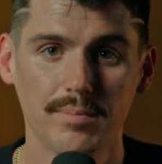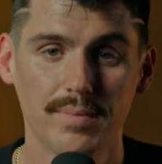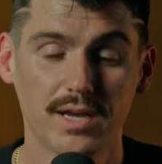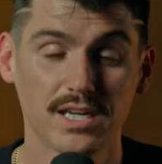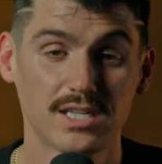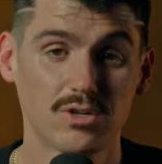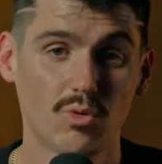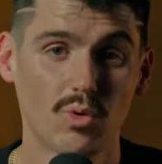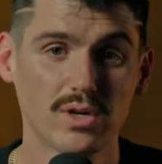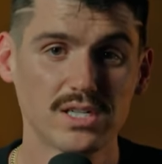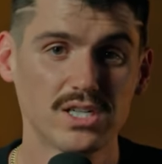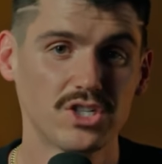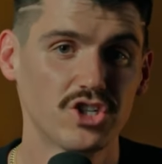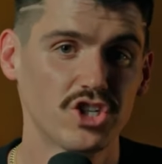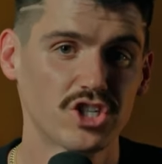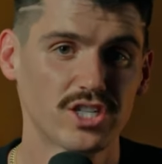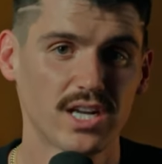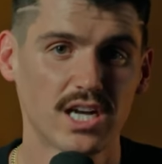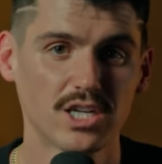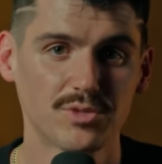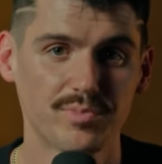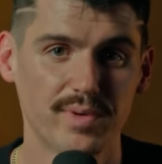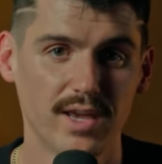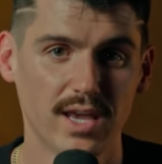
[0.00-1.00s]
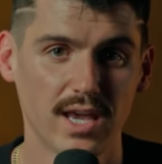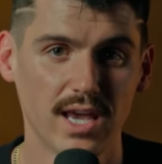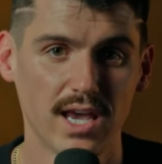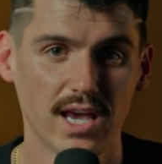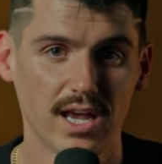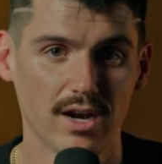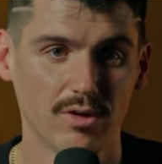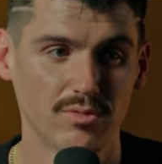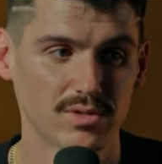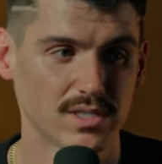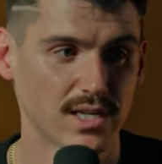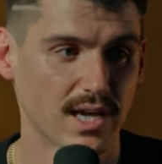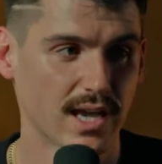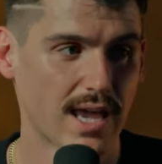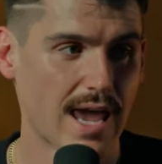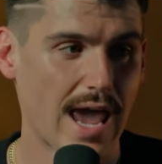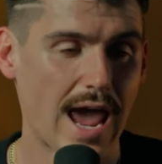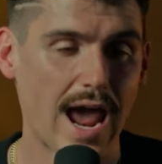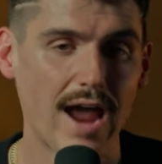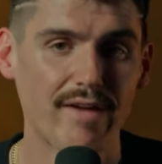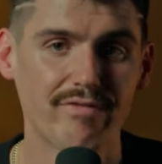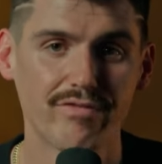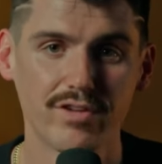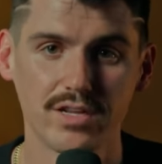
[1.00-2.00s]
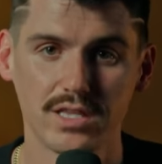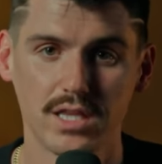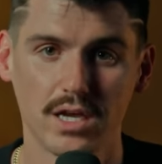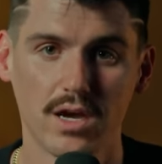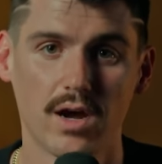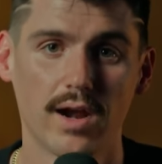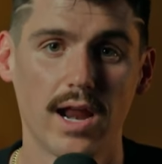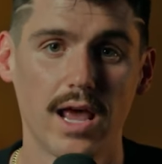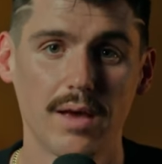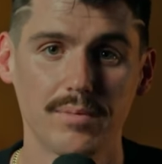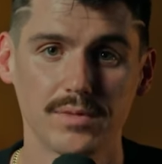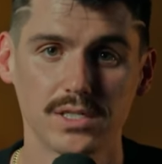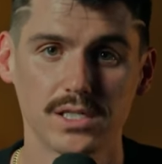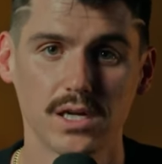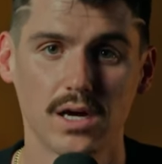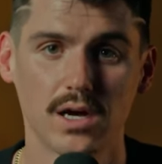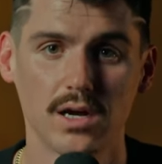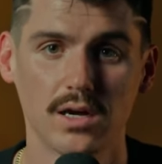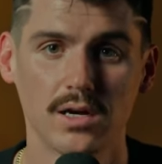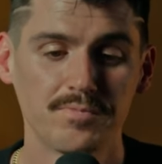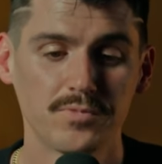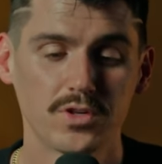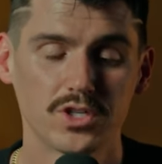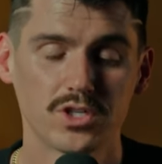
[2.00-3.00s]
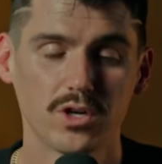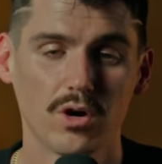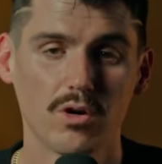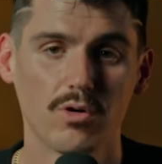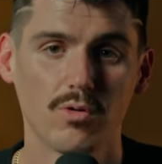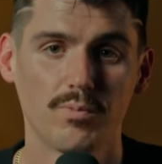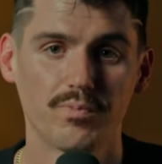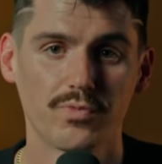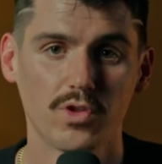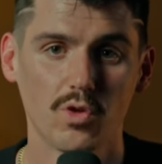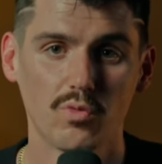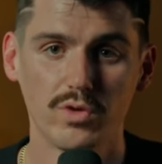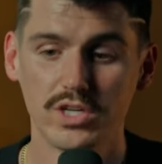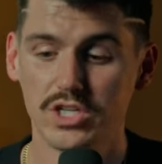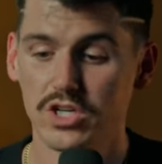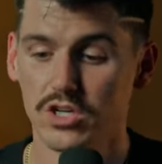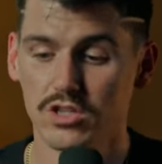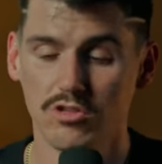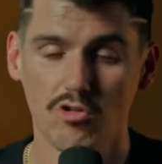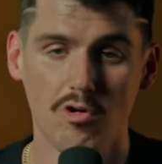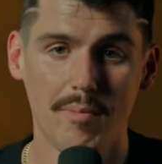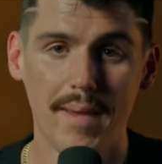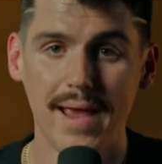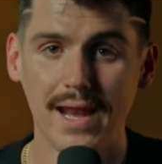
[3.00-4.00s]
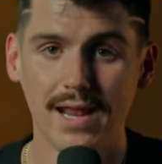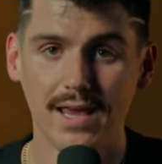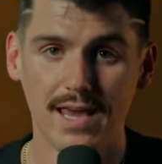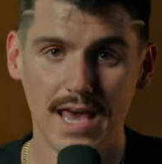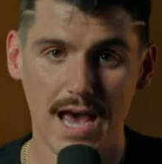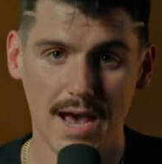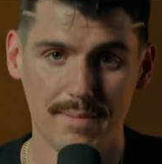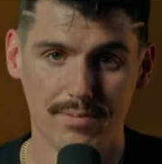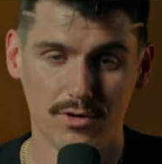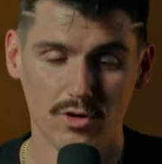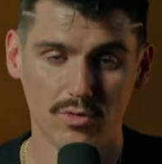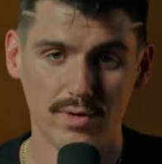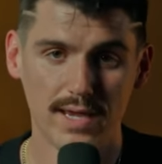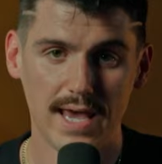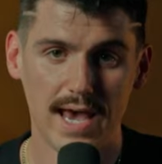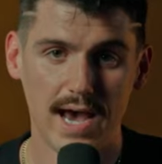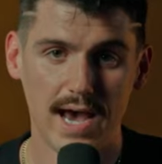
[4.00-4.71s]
because it wasn't just us being hit, it was like everything on Amazon. So we took the remaining capital we